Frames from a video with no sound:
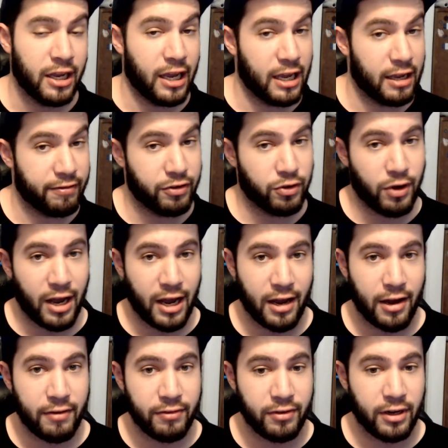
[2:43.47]
if you
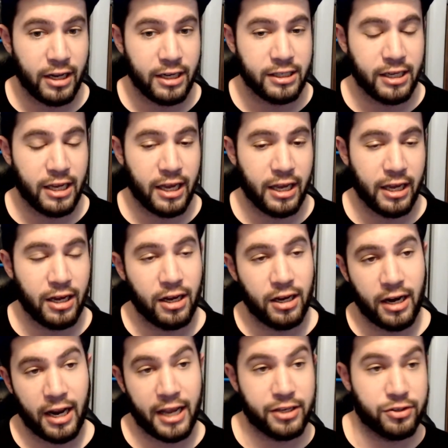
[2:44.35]
have, let's say,
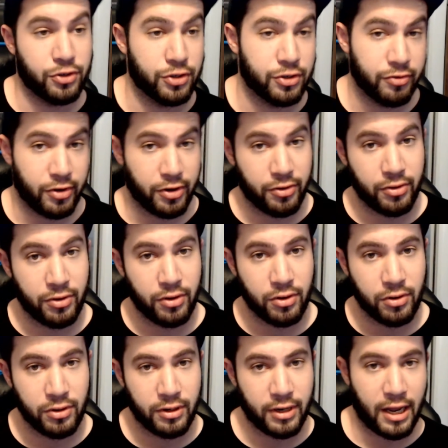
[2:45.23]
an Asus phone
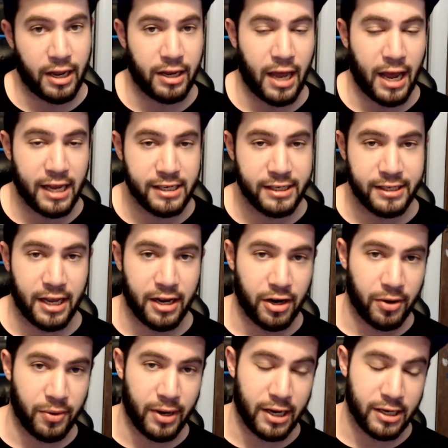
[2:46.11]
that has Zen
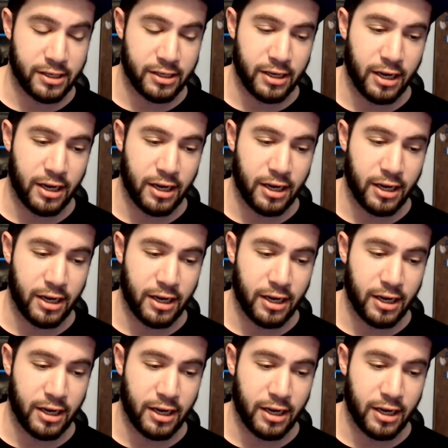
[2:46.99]
OS.